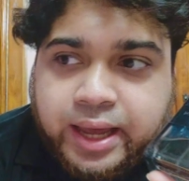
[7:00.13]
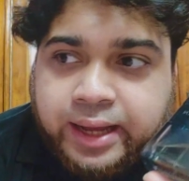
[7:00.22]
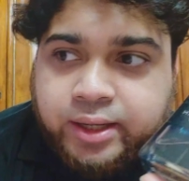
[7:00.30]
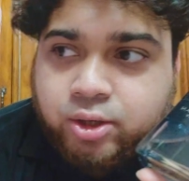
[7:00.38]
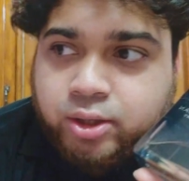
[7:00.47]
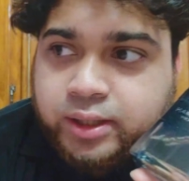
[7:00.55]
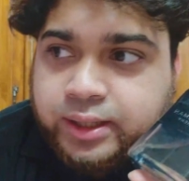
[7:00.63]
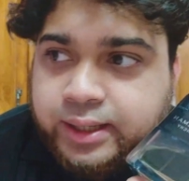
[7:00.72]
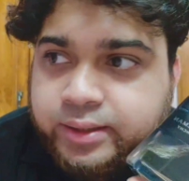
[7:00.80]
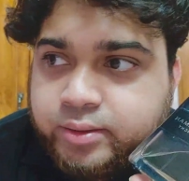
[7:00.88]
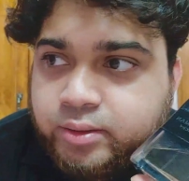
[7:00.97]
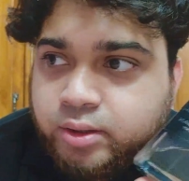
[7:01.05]
and you're gonna
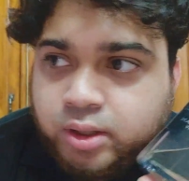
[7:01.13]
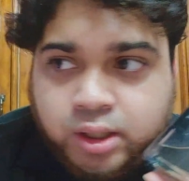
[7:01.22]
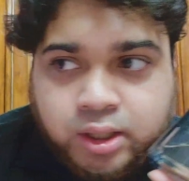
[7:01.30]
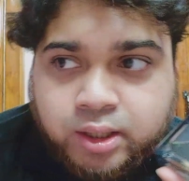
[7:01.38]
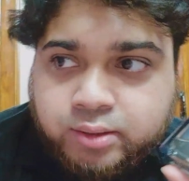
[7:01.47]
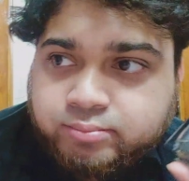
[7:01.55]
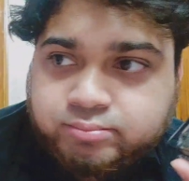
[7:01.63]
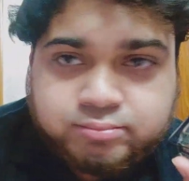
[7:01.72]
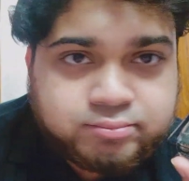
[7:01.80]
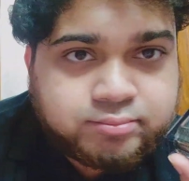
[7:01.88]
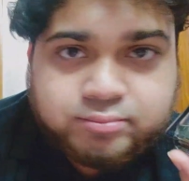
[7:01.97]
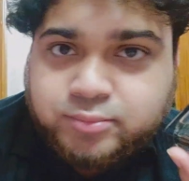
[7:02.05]
get
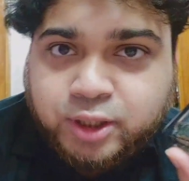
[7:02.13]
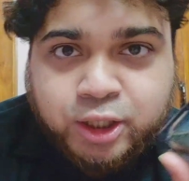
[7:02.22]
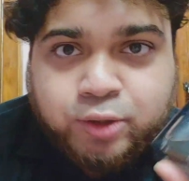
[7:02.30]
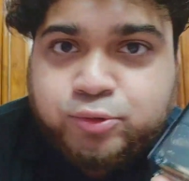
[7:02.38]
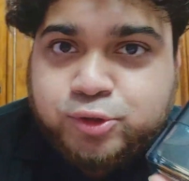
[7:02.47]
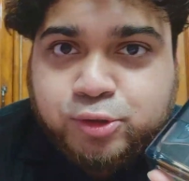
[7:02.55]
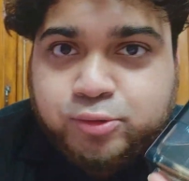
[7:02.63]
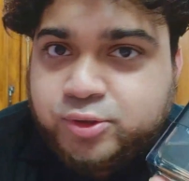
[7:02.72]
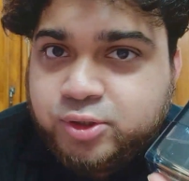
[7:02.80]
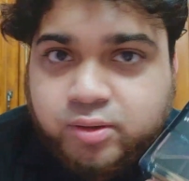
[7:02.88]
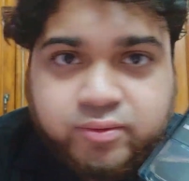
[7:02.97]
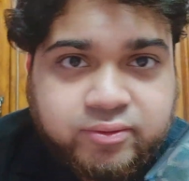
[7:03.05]
huge
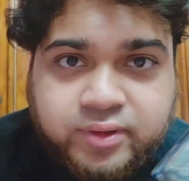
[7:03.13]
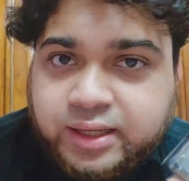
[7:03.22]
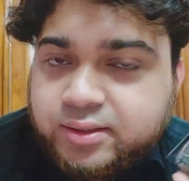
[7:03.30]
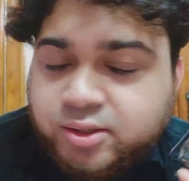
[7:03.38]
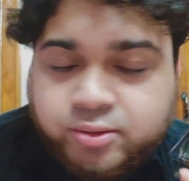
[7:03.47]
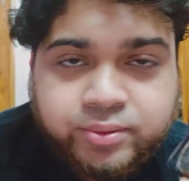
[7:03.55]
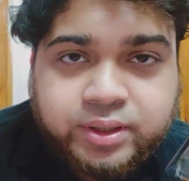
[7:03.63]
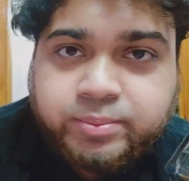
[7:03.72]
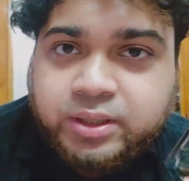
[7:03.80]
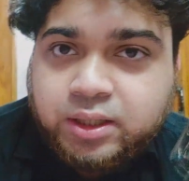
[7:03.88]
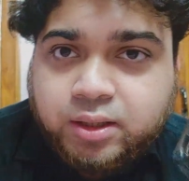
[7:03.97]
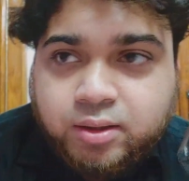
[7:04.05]
loads of that
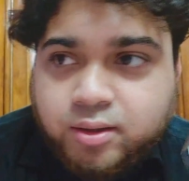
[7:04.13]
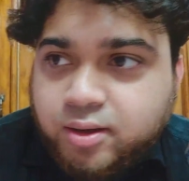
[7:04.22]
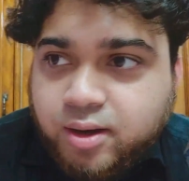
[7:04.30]
creamy